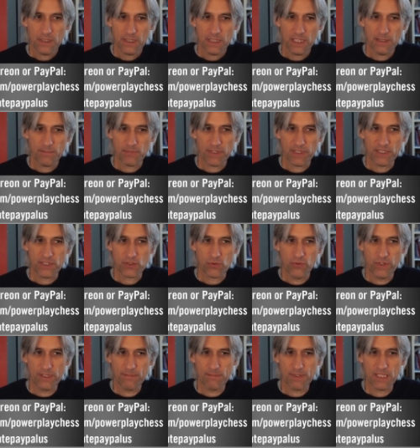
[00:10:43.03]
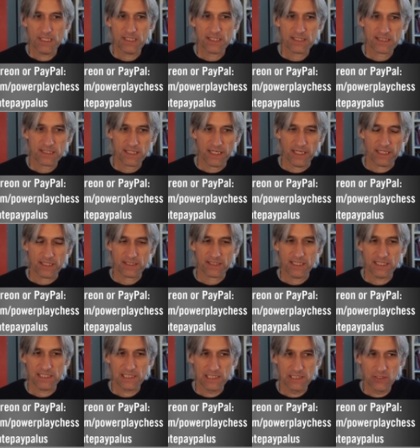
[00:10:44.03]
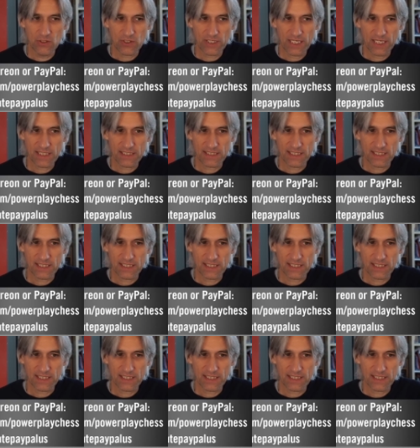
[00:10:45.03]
He played queen b6. He's looking